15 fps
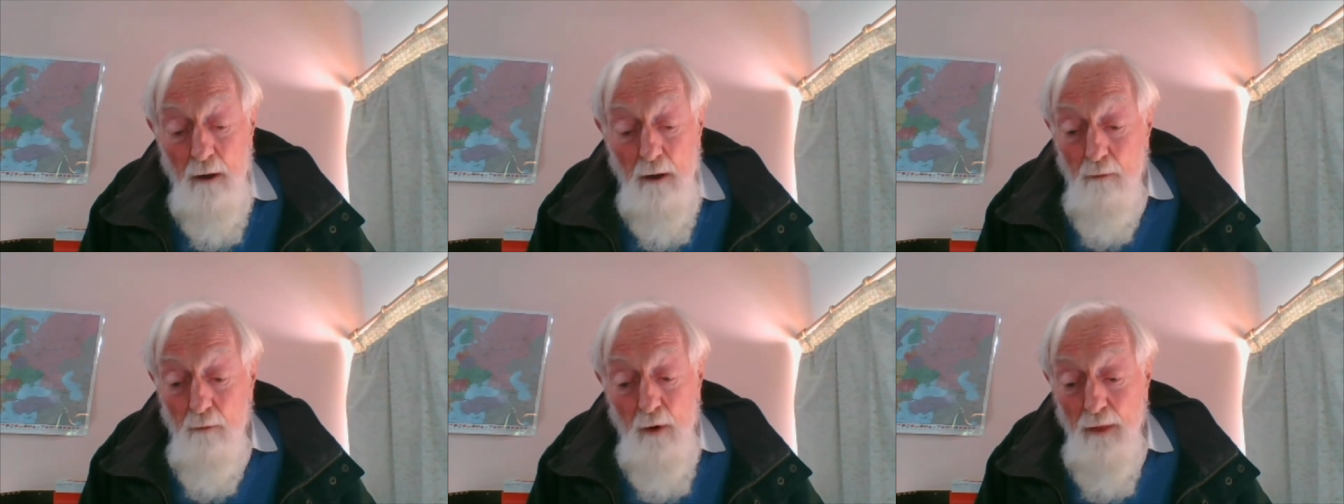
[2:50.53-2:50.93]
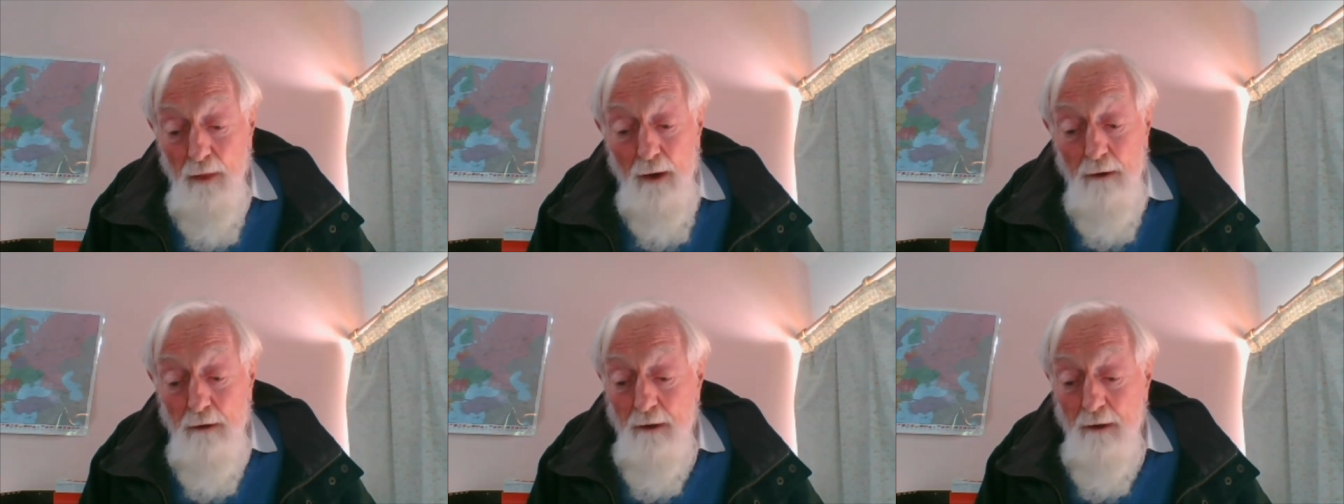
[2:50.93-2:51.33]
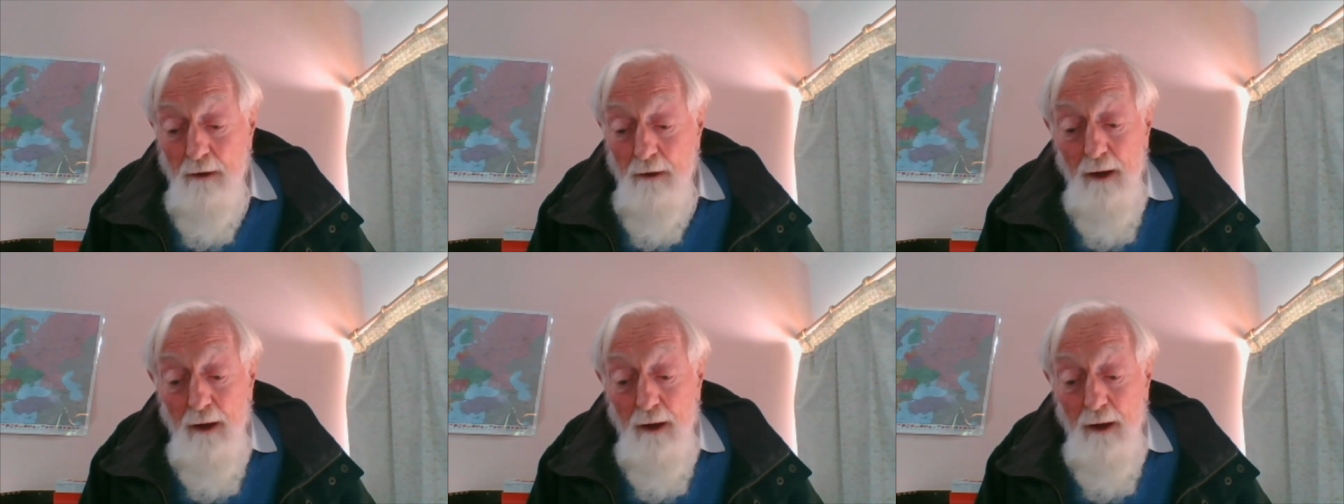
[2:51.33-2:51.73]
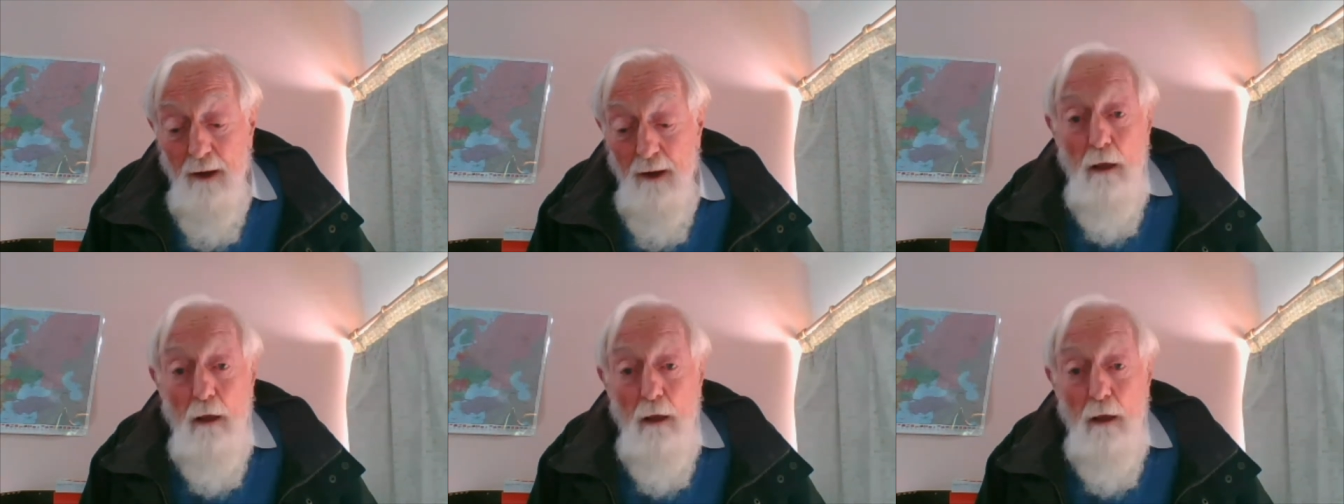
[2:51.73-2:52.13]
without any
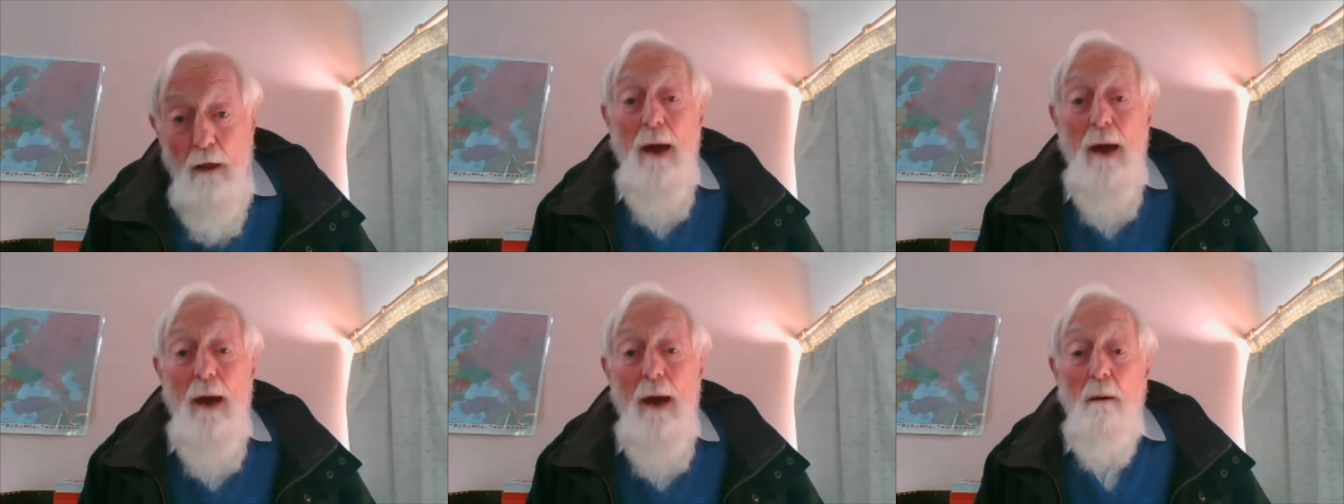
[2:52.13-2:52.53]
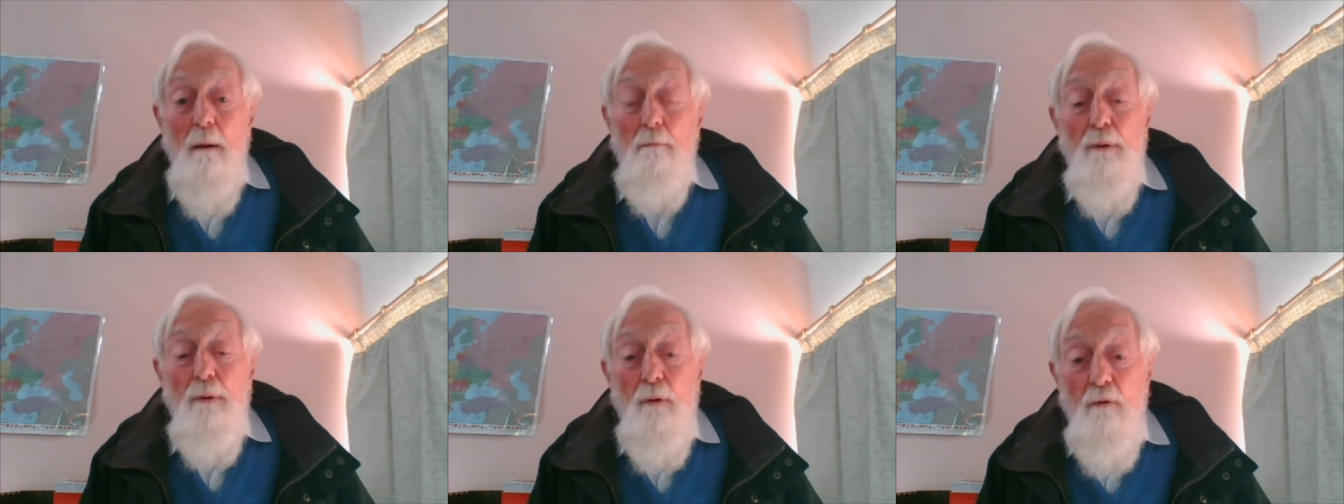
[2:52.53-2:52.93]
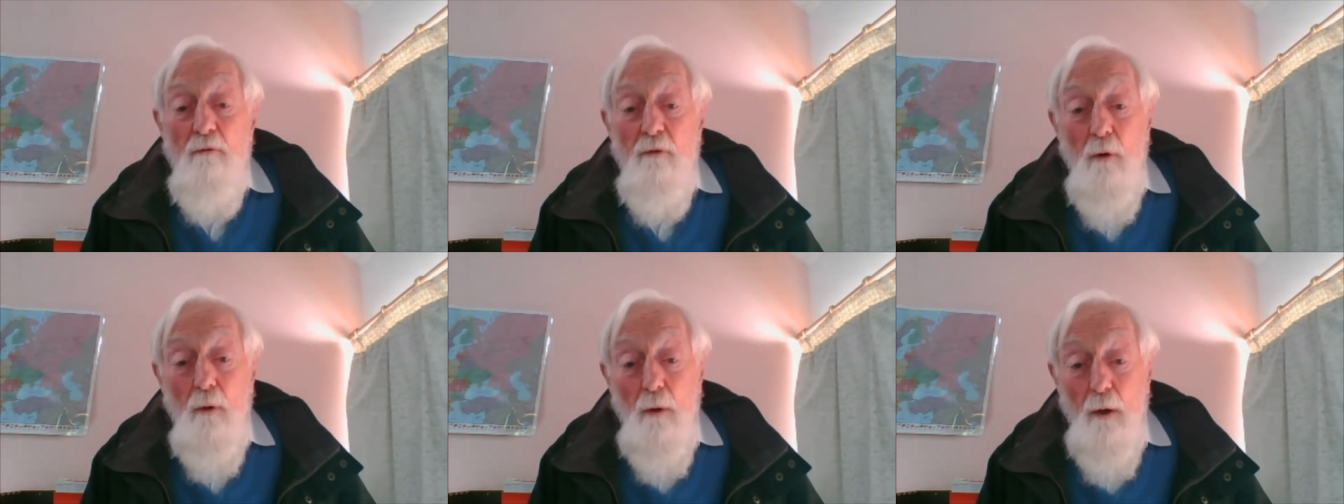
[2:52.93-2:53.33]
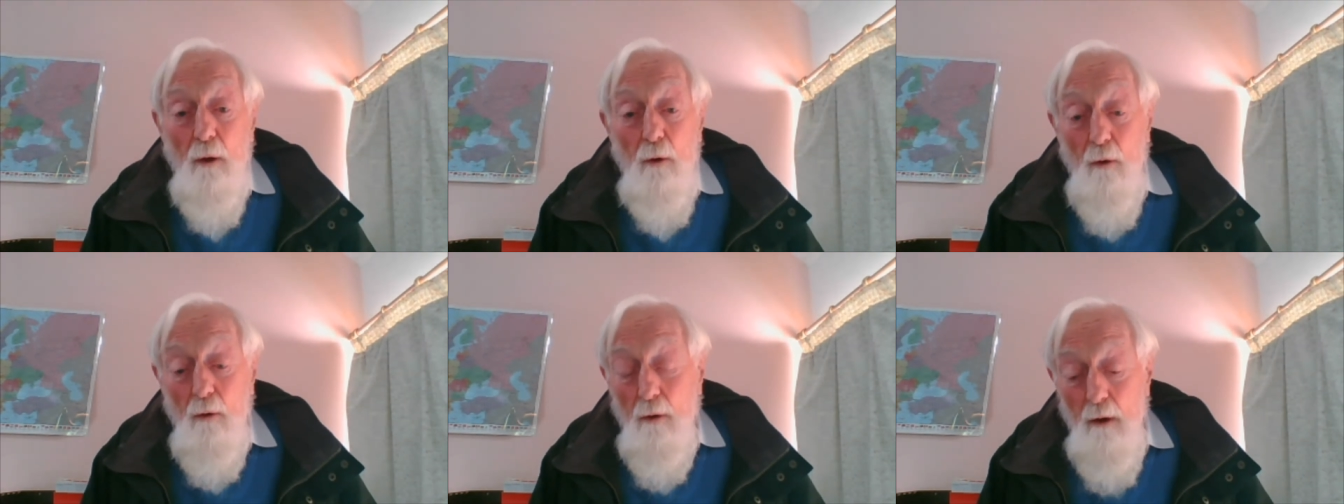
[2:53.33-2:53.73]
UN
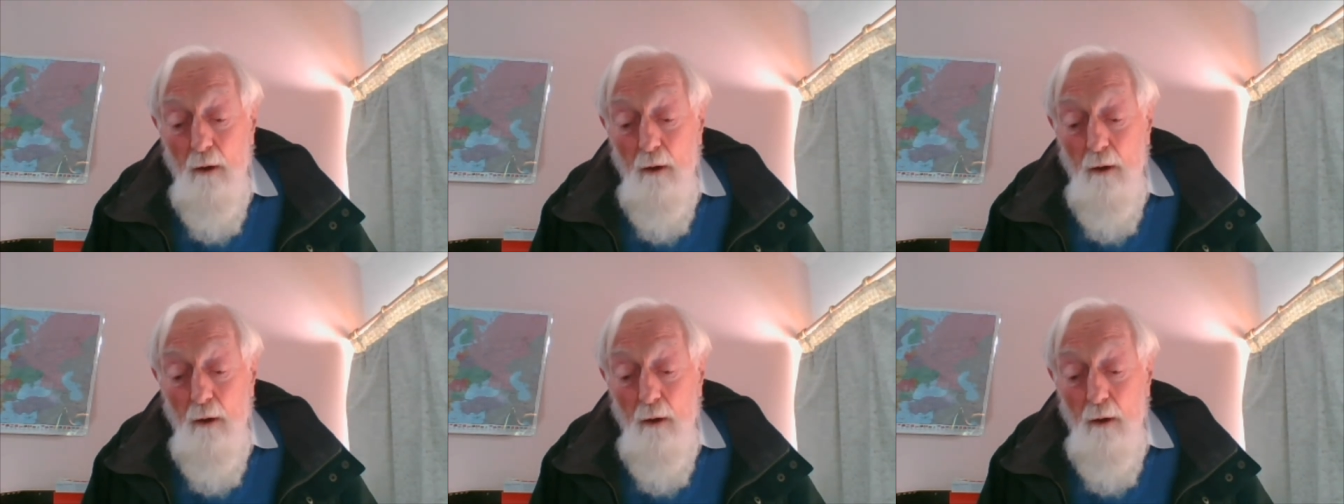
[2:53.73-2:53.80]
approval